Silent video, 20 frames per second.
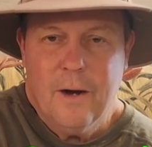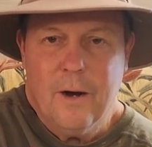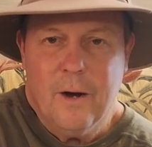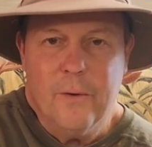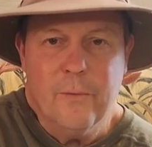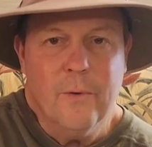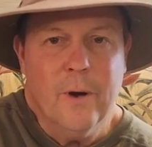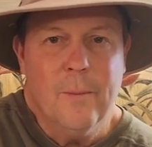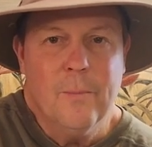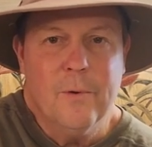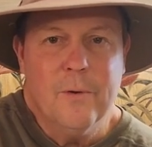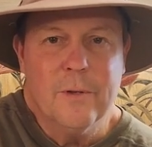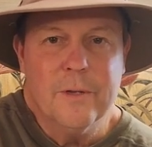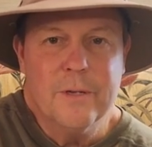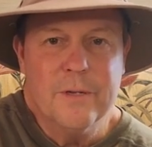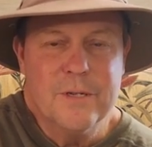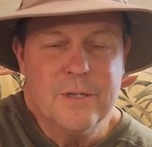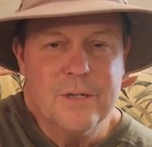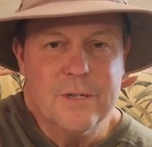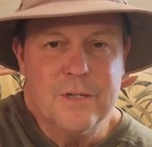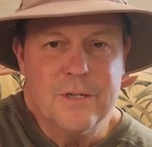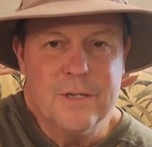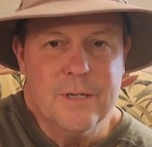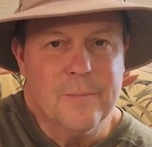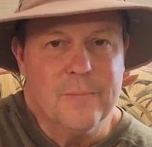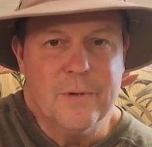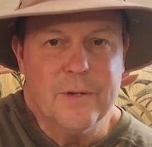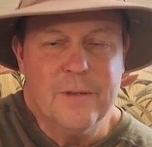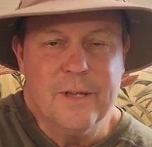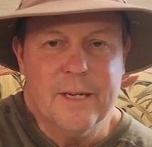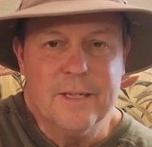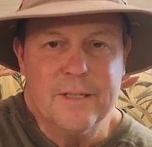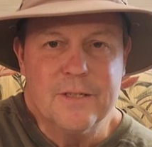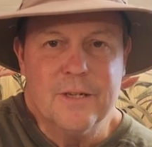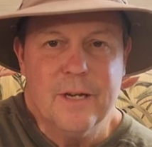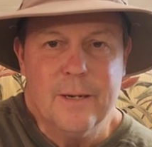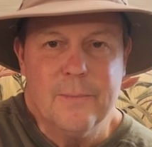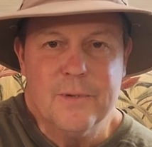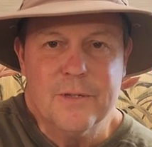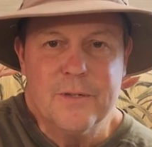On Rumble, it is just simply that
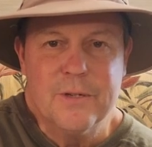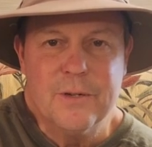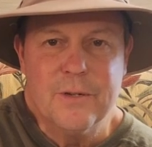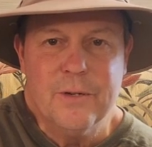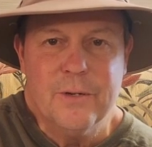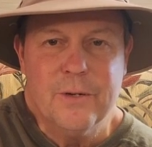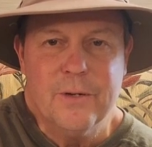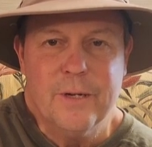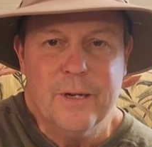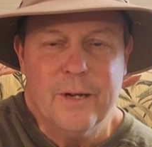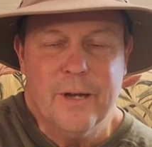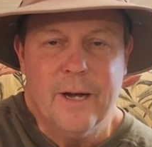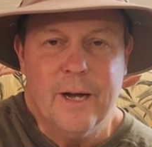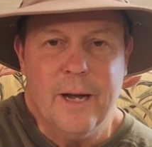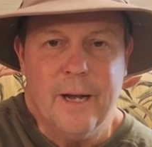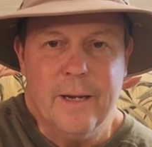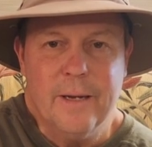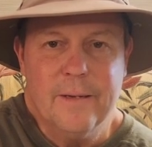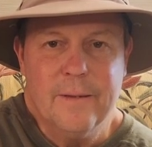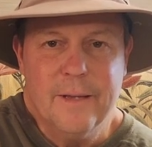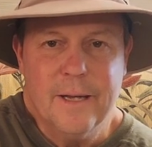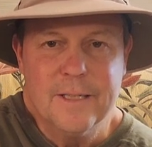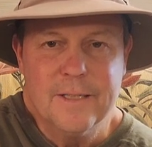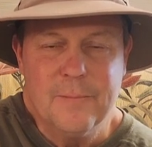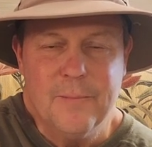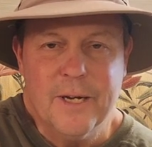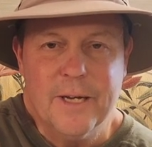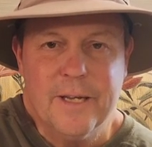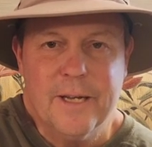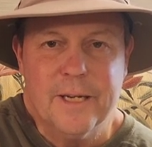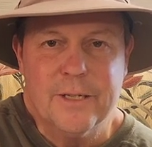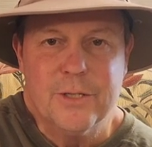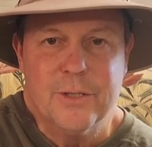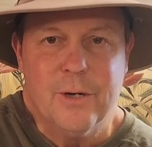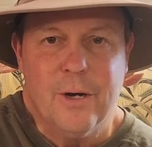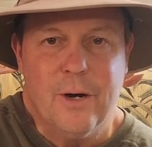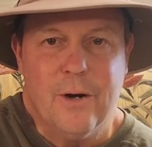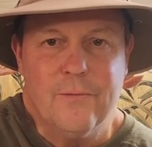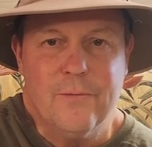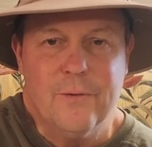cybersecurity guy. That's my
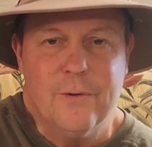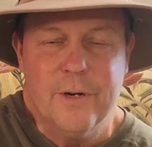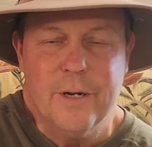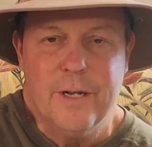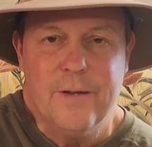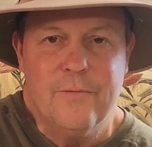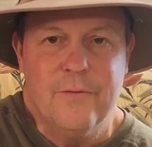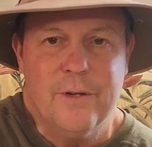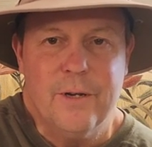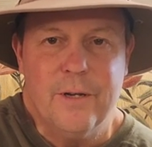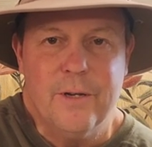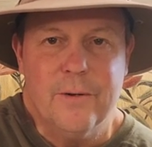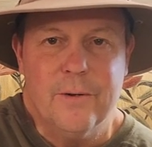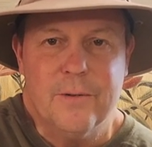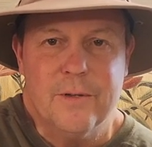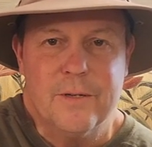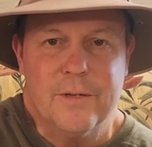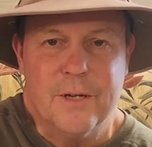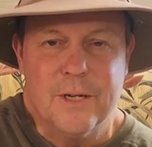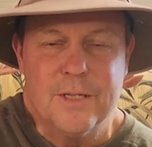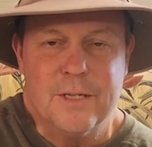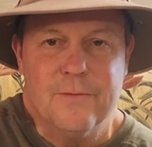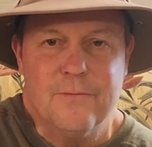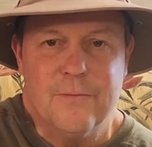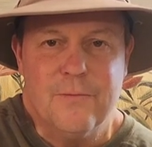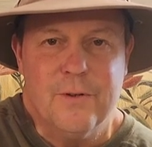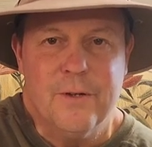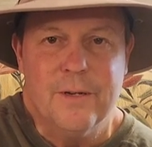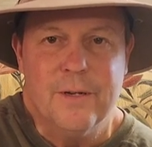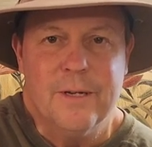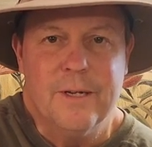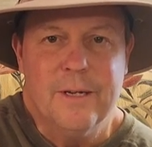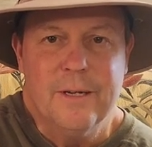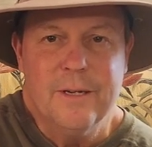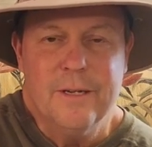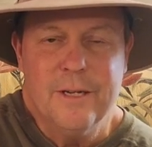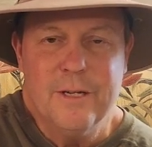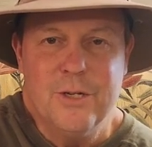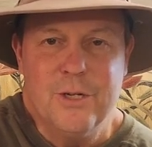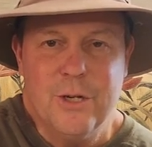catch-all for any video that doesn't fit
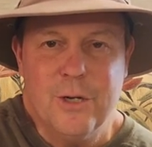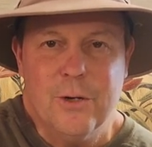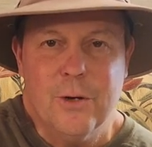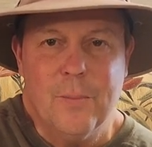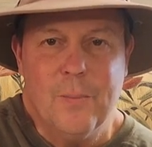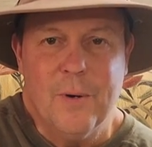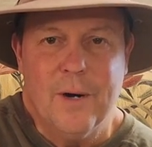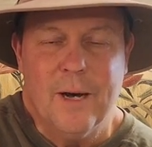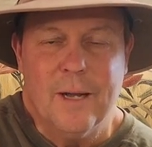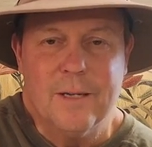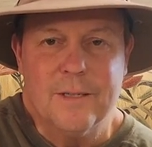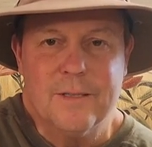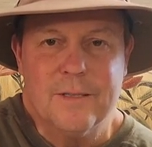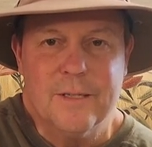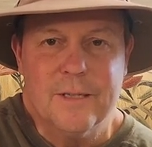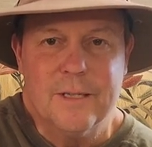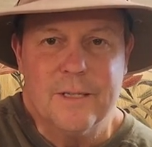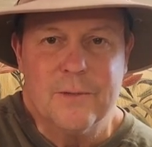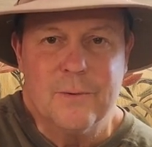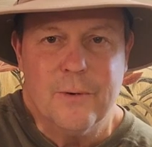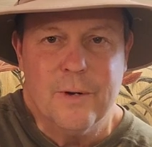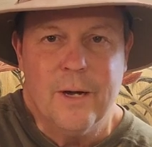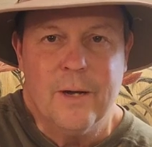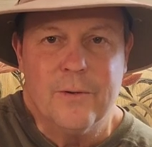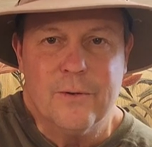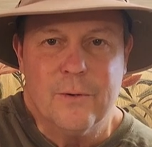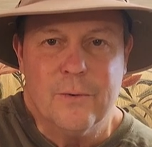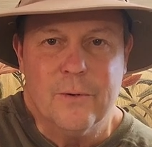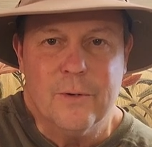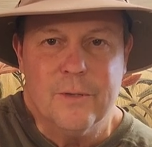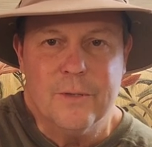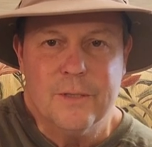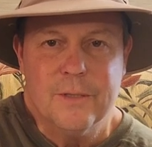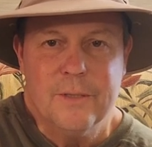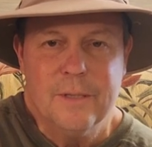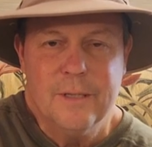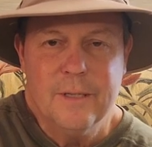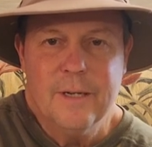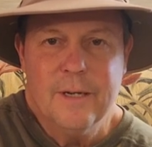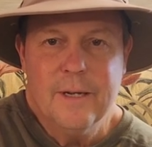in geopolitics or outdoors.